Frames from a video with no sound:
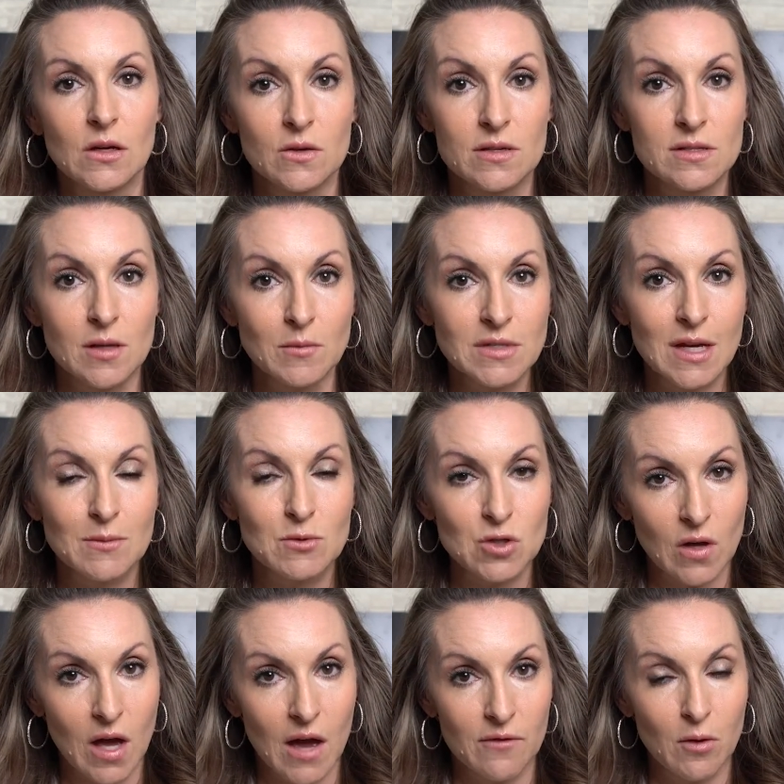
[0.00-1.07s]
or sometimes you'll
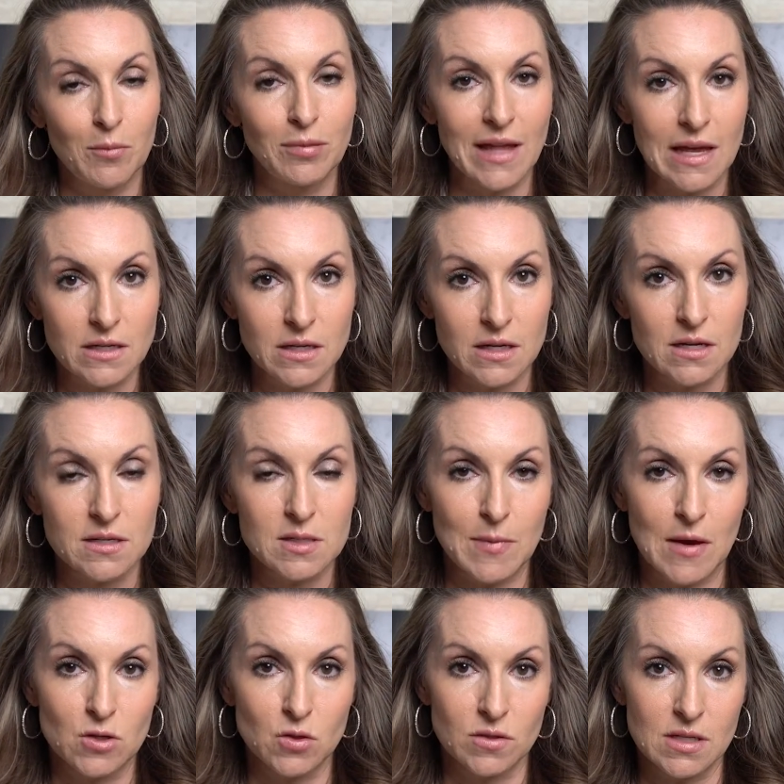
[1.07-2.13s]
have a blended
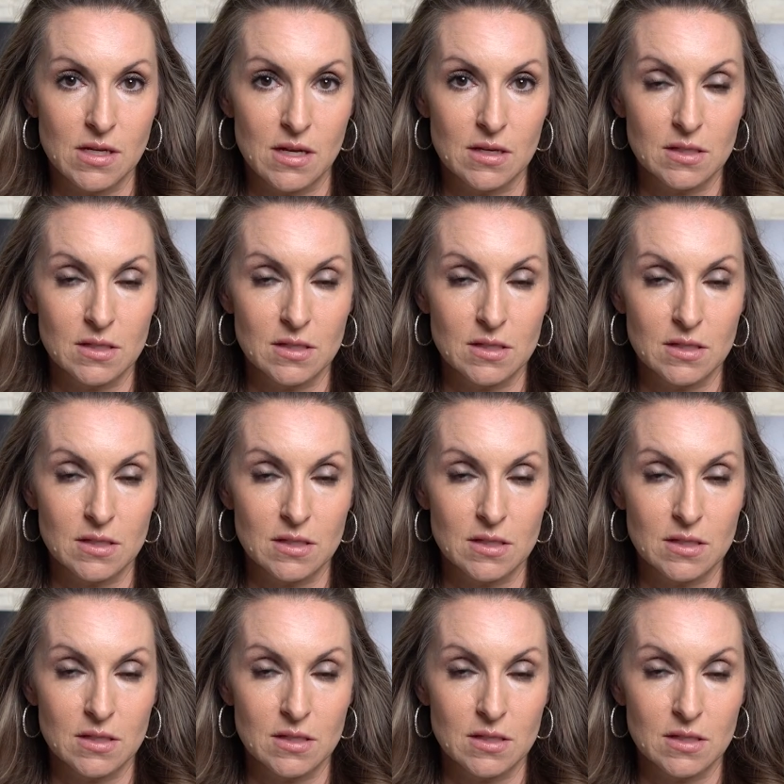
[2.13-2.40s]
specialty